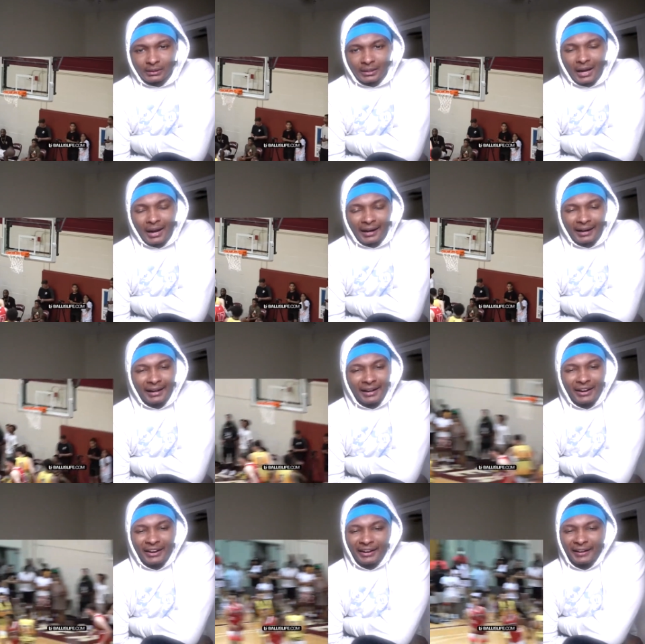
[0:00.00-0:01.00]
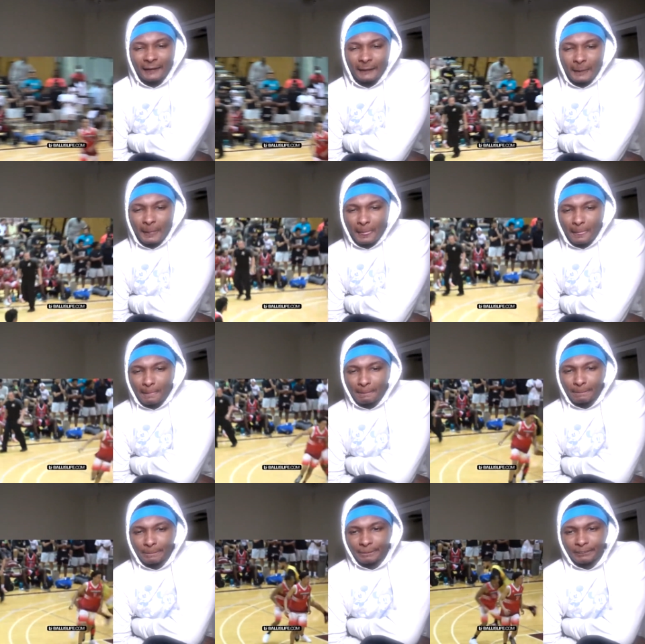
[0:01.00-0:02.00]
Alright, alright.
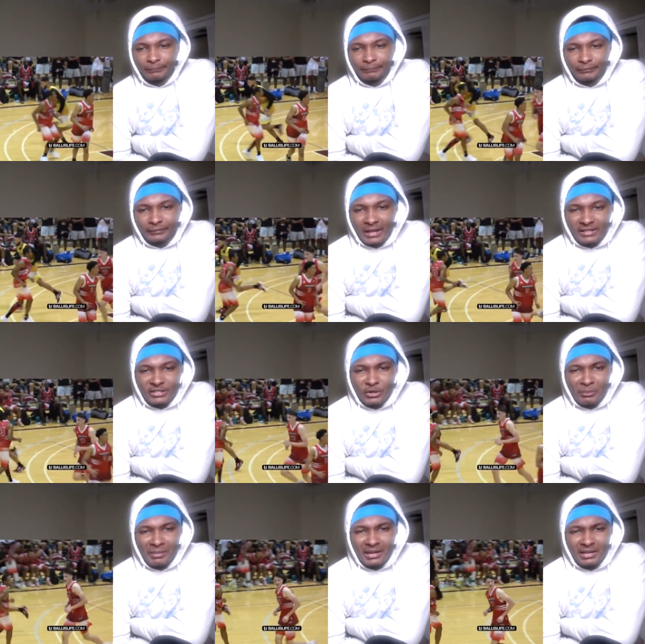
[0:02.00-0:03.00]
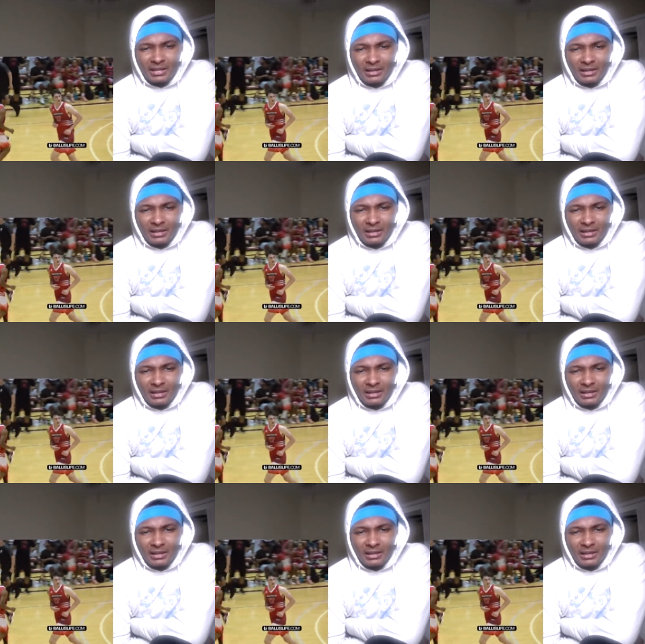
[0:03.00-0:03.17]
Nice little midi.